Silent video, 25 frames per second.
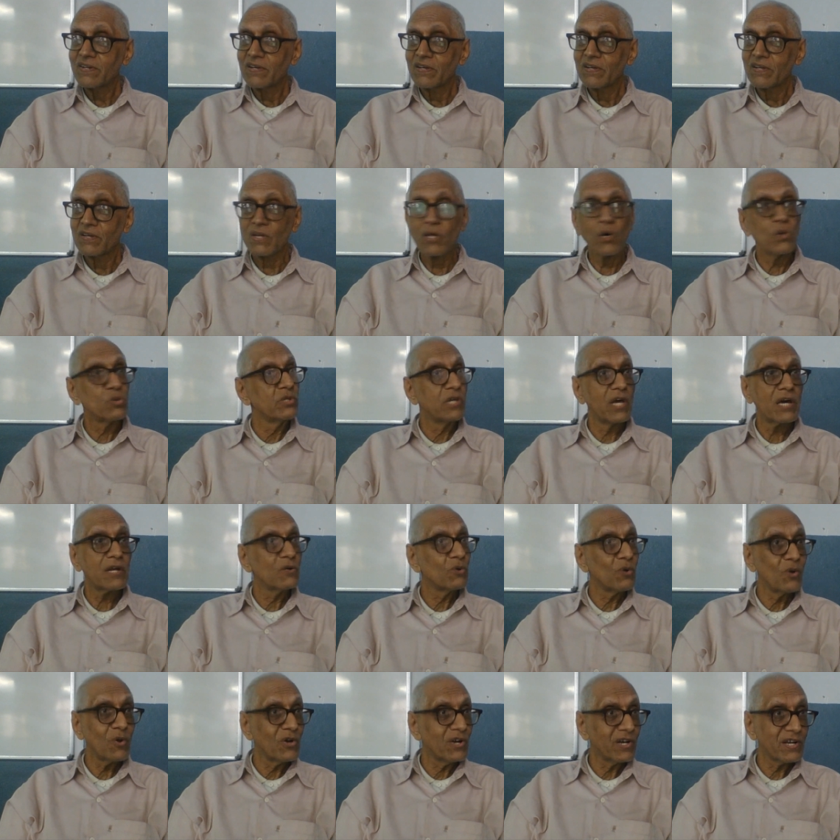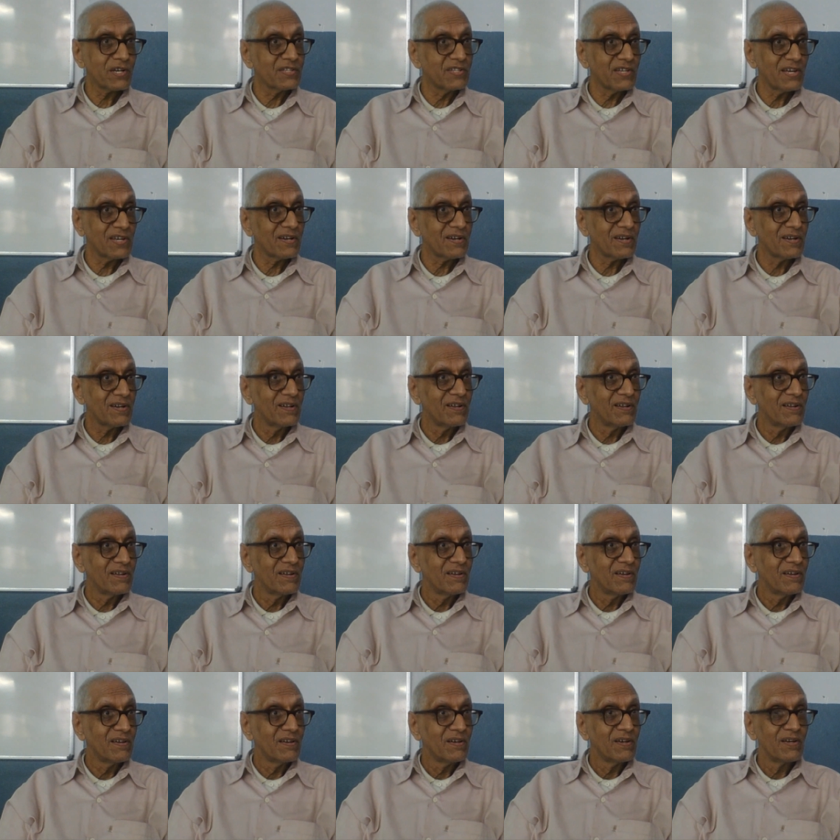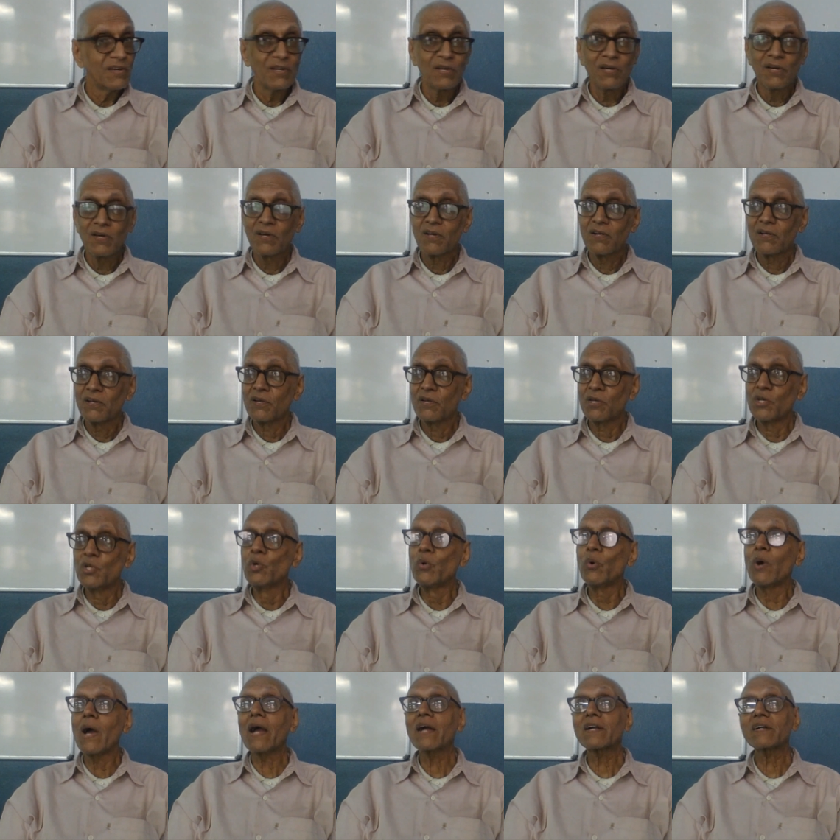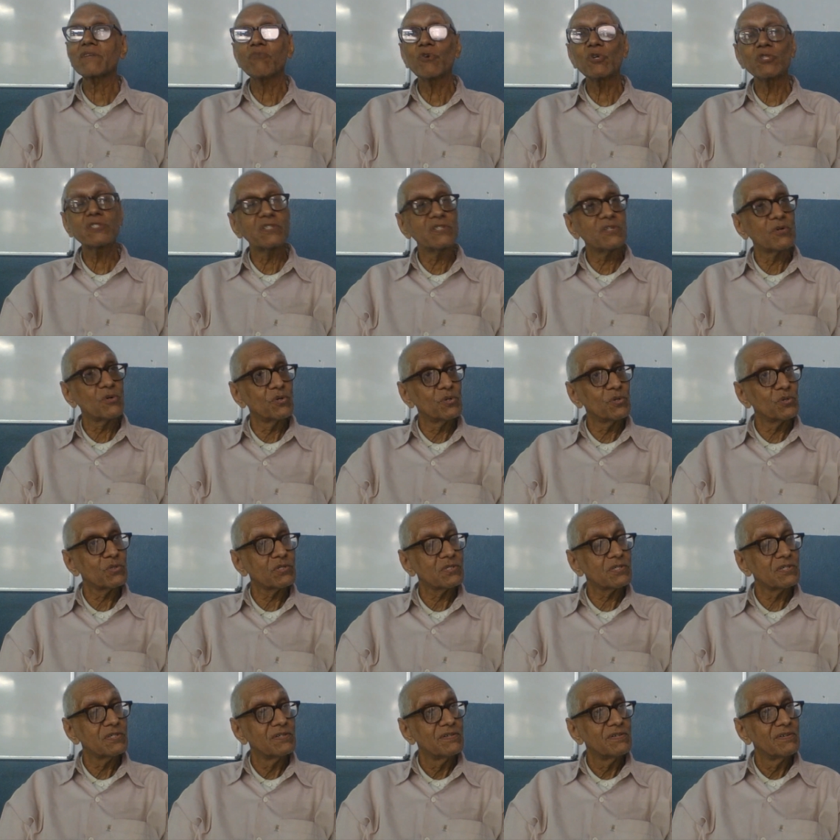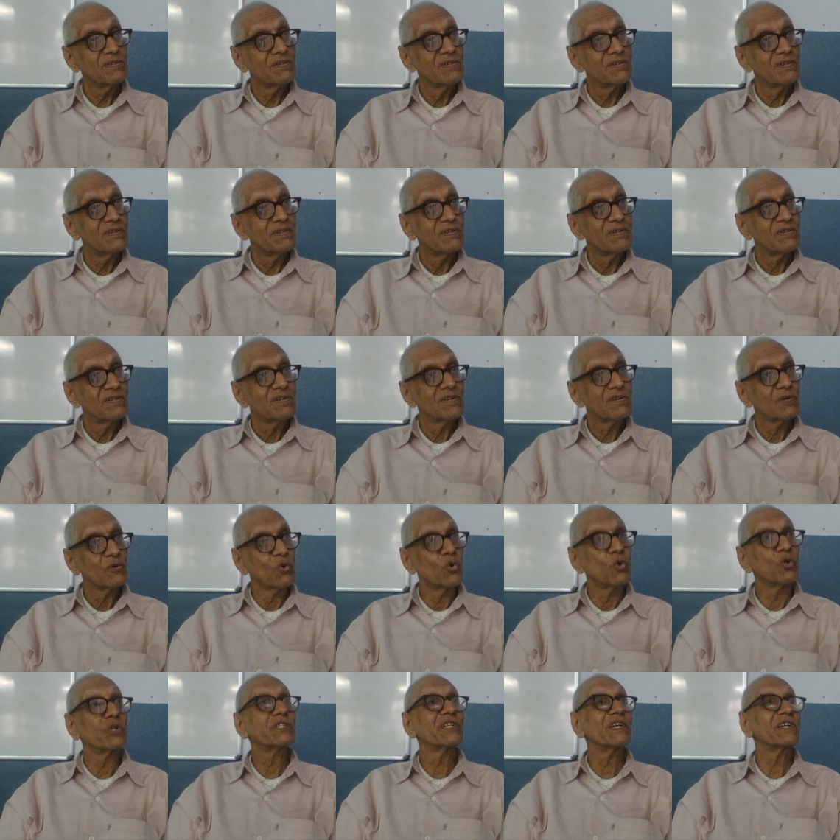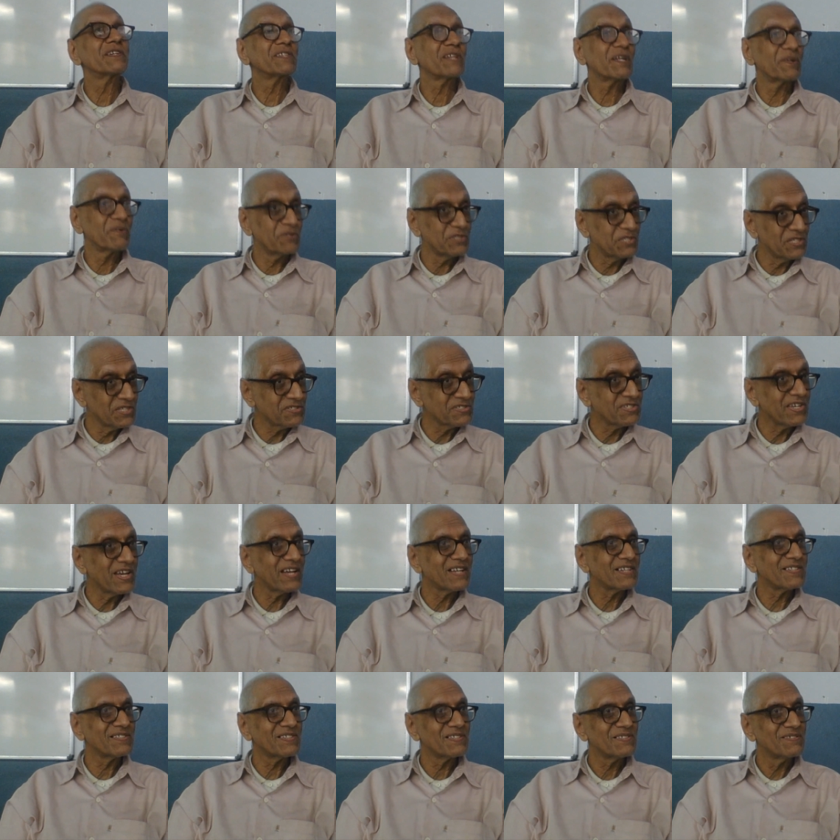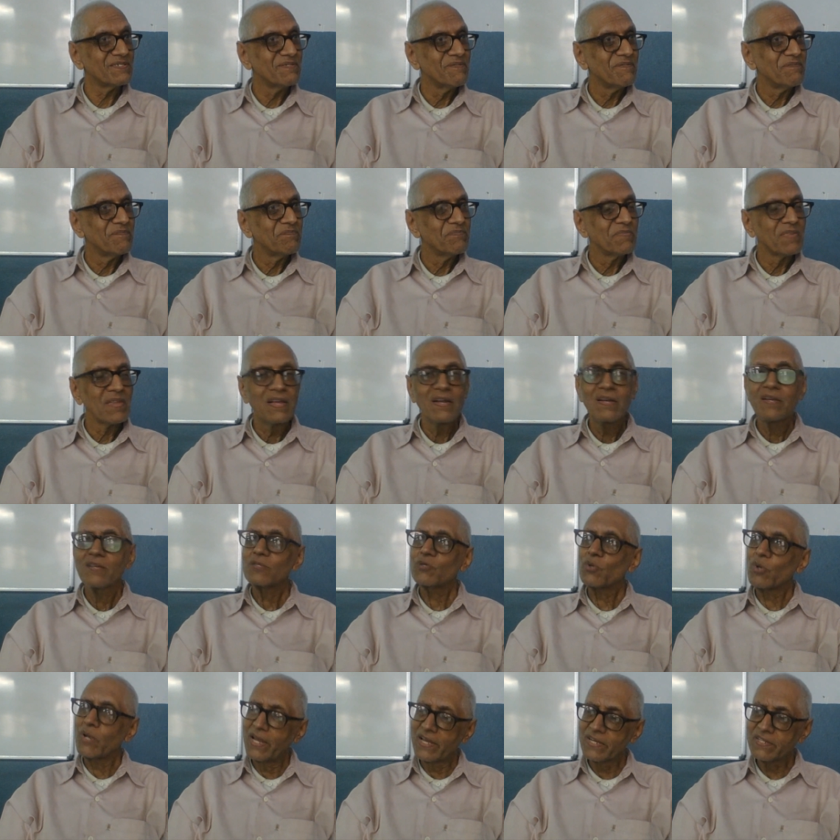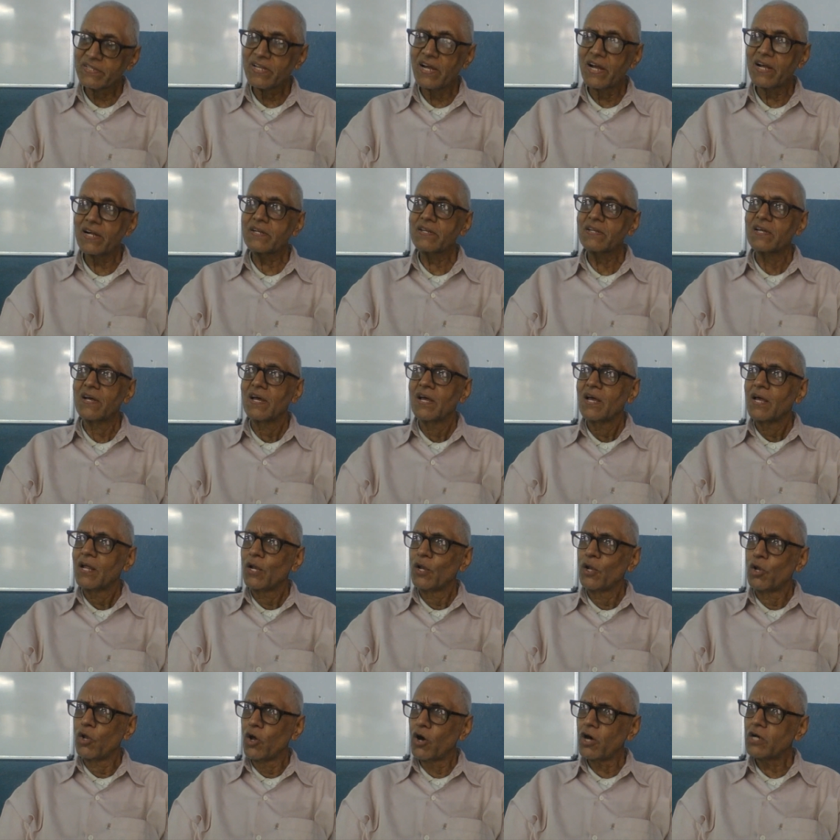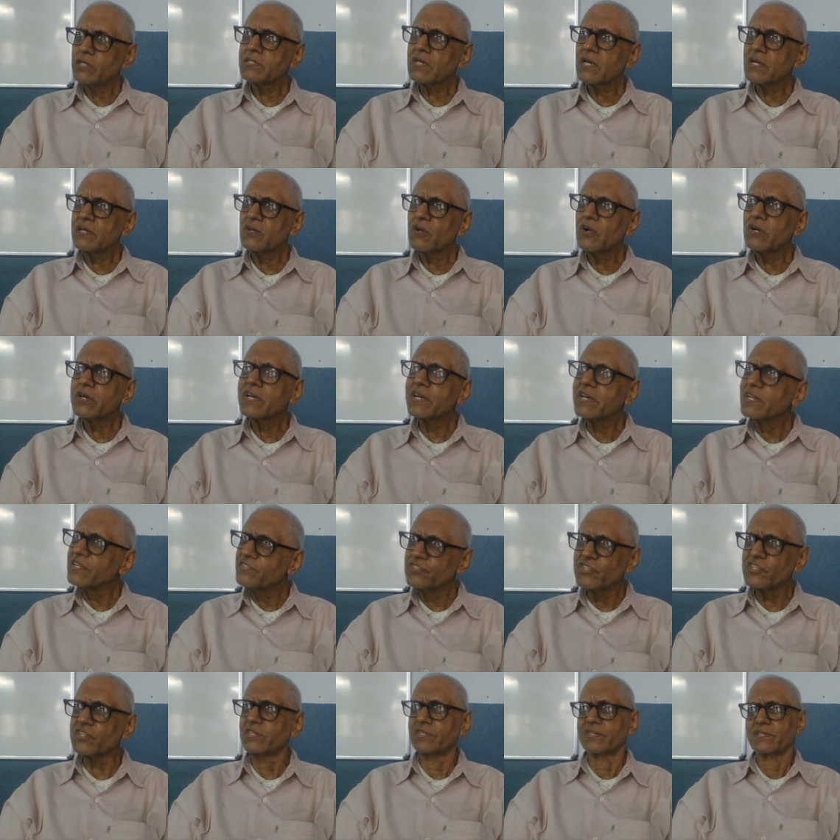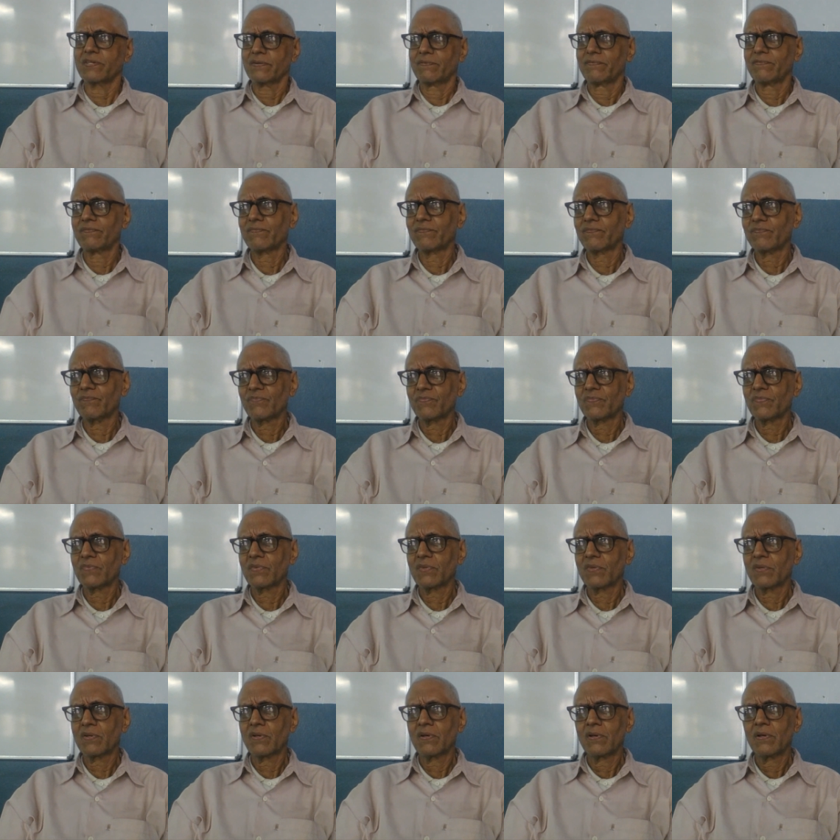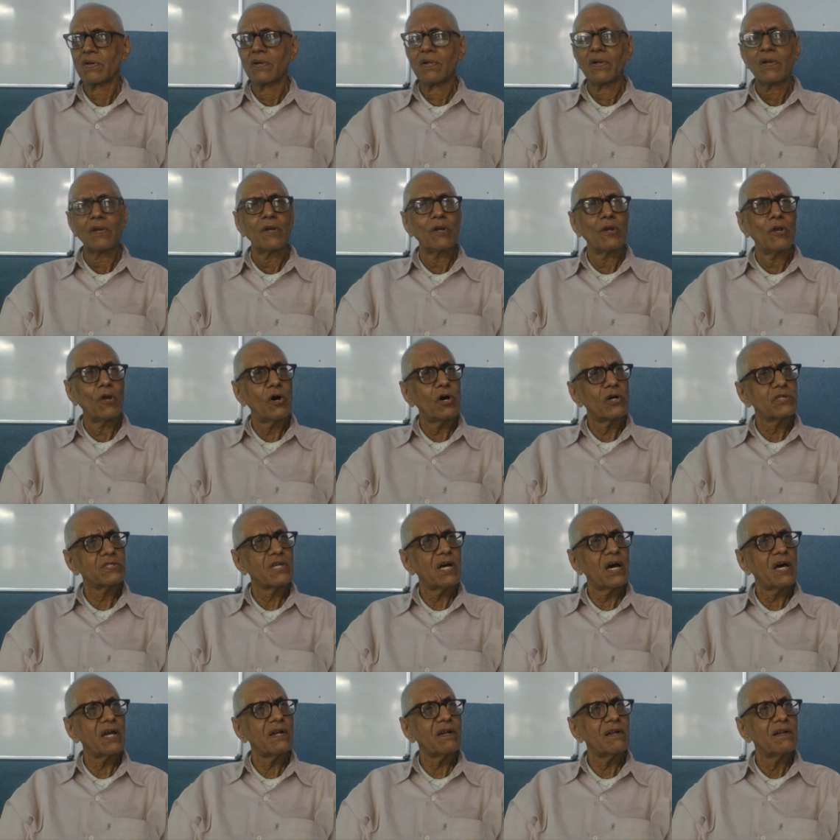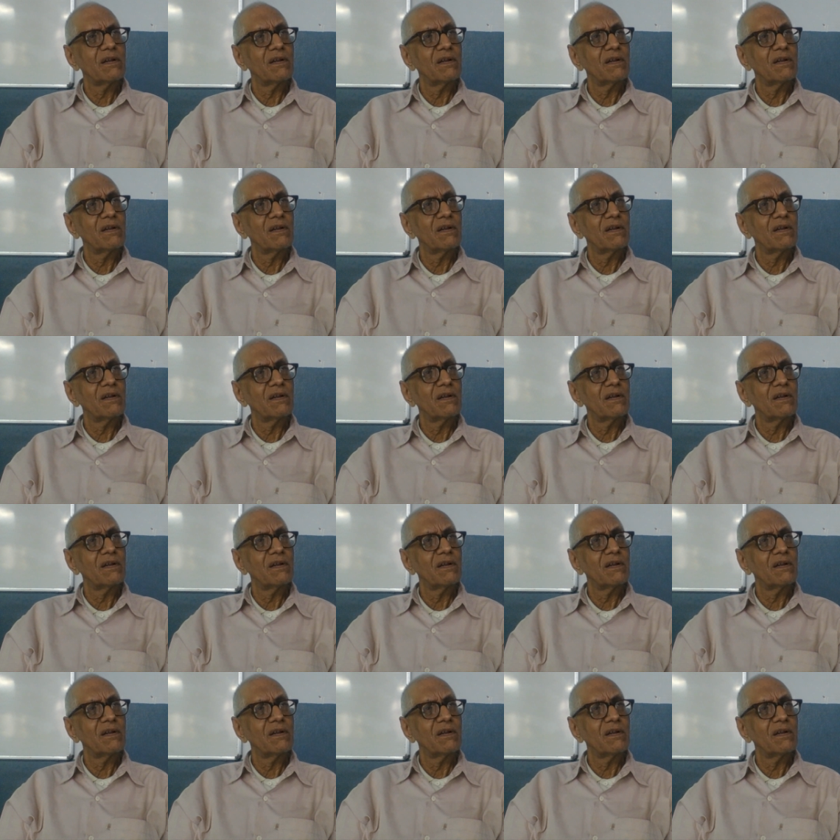now they are no longer there. New Act was introduced, Goods and Services Tax. So like that, laws are not rigid. Laws are